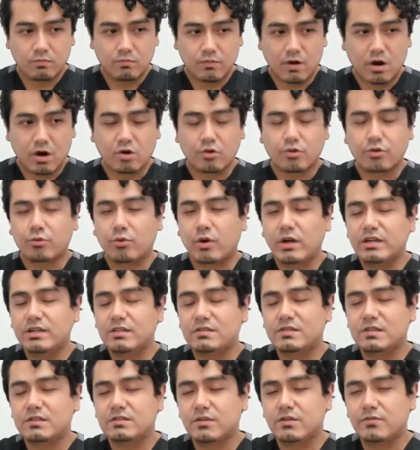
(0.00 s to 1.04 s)

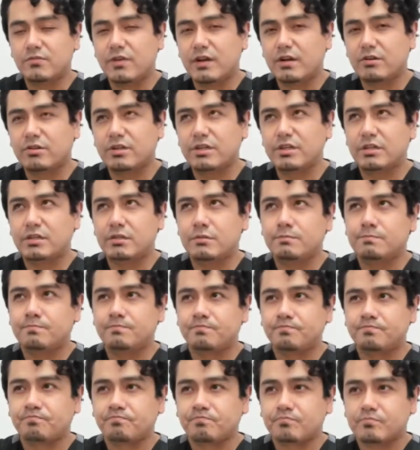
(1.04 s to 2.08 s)
Arthritis is a very
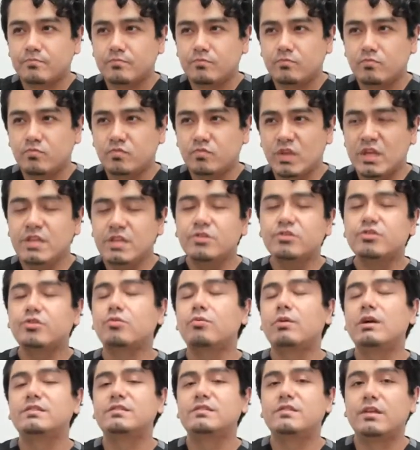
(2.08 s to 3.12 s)

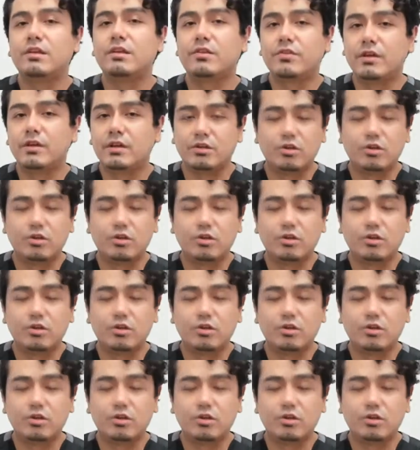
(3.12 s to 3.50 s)
interesting thing.